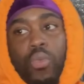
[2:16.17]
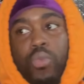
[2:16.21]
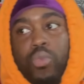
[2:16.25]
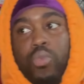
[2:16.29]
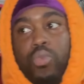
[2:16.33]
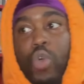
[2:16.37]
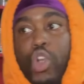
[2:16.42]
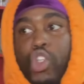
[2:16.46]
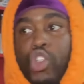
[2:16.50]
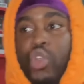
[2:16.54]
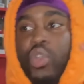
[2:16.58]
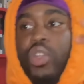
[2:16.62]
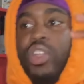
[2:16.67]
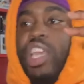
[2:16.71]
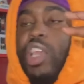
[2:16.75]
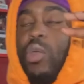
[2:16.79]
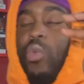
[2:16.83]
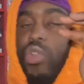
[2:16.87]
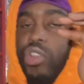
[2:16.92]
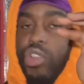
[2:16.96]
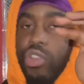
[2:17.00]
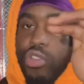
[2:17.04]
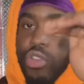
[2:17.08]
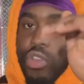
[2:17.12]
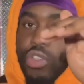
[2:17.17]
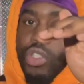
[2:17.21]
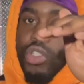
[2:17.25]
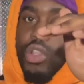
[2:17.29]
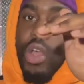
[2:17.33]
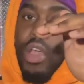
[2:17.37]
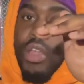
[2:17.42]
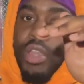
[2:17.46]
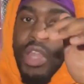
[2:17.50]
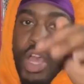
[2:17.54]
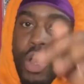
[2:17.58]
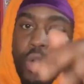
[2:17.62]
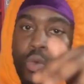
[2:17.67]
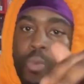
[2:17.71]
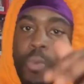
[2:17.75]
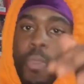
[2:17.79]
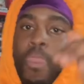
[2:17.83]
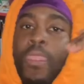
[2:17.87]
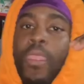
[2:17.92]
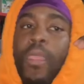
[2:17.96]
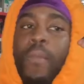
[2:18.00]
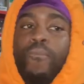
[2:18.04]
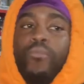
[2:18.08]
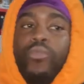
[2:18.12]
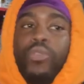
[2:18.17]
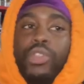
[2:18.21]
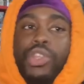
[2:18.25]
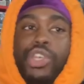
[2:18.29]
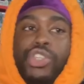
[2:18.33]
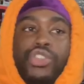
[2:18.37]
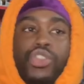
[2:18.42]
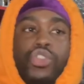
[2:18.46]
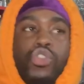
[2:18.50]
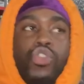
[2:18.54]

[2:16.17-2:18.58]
what you need when you're just starting out, this is